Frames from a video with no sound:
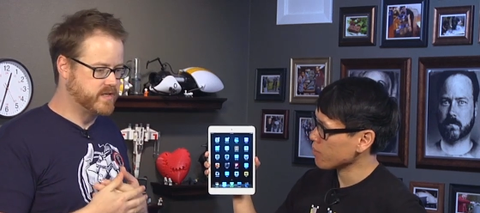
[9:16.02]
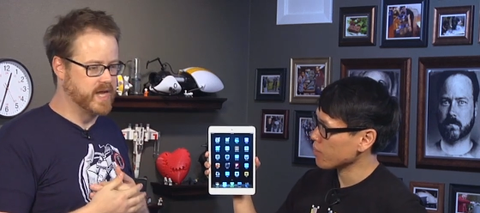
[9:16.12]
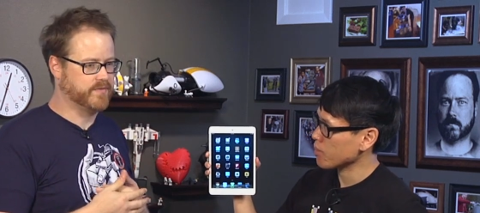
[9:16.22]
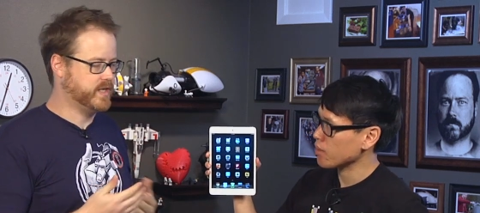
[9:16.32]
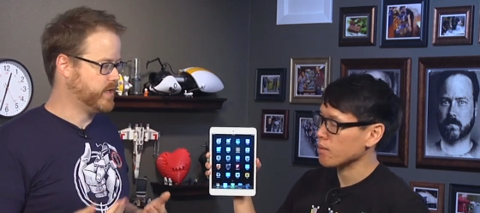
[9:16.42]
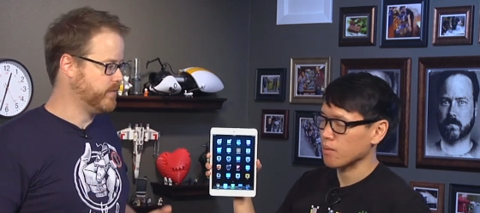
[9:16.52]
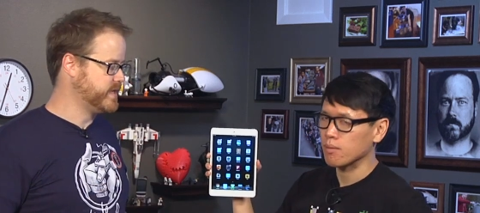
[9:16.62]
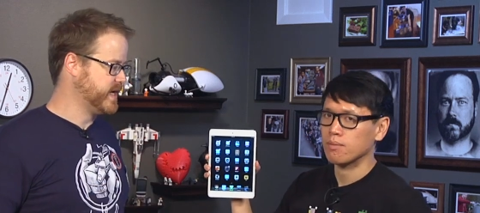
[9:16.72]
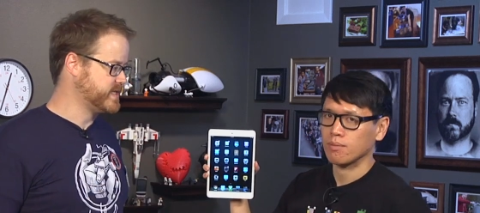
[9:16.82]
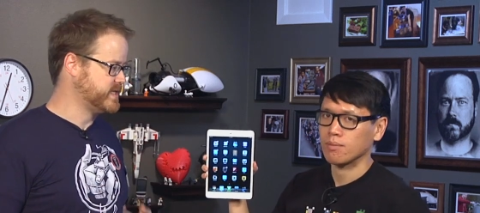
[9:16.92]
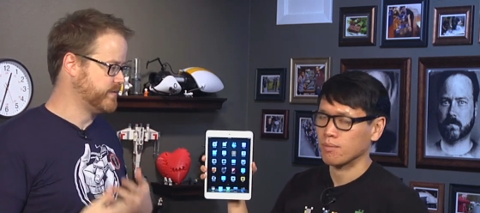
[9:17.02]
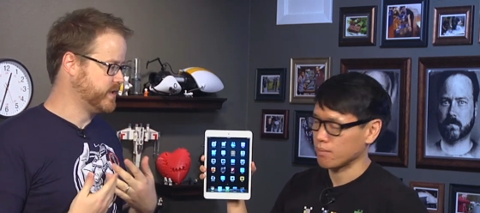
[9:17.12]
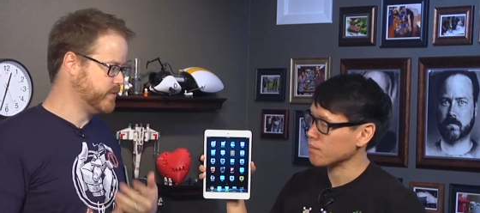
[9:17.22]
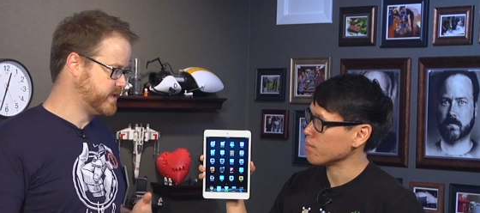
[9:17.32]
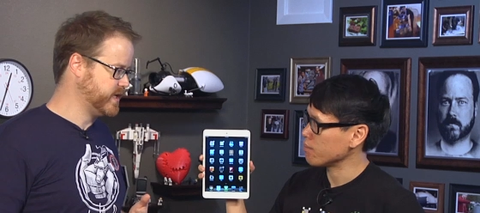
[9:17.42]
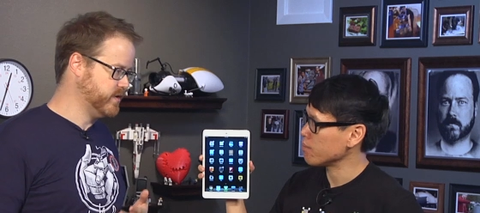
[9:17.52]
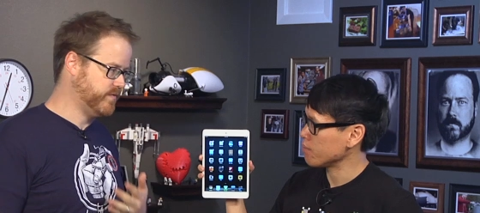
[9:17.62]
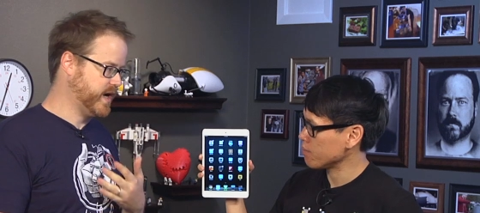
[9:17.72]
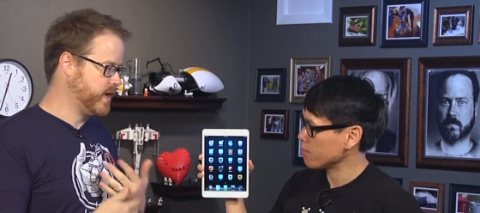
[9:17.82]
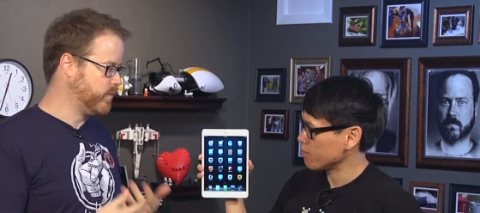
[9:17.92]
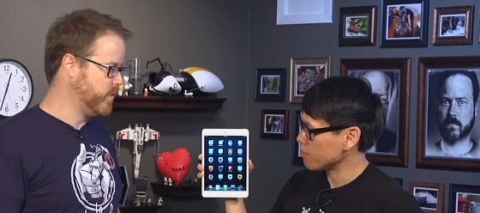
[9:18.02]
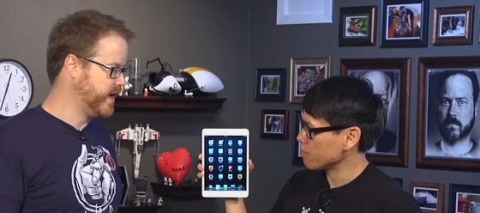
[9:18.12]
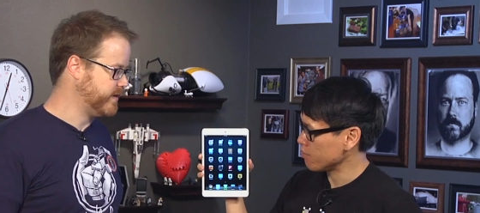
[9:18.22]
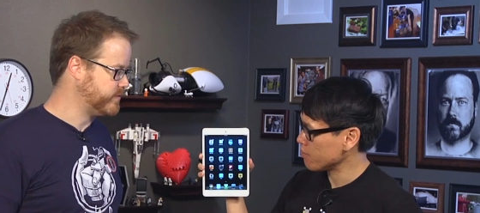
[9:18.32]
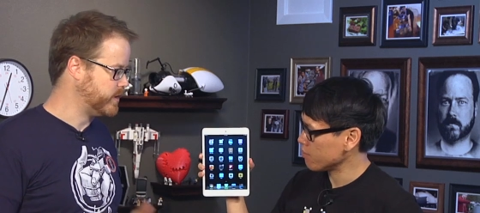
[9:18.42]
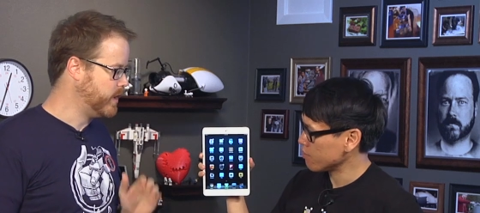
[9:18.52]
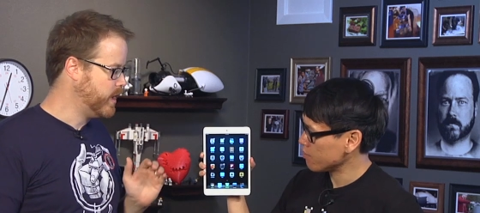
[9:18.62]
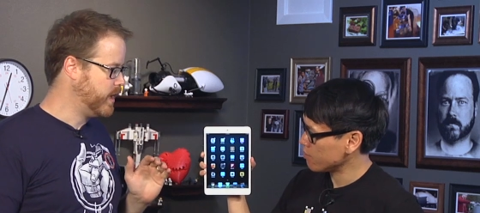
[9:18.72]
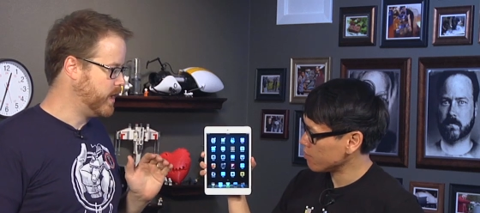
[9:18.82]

Speaker 1: definitely go with the Nexus 7, go with the Kindle Fire, whatever.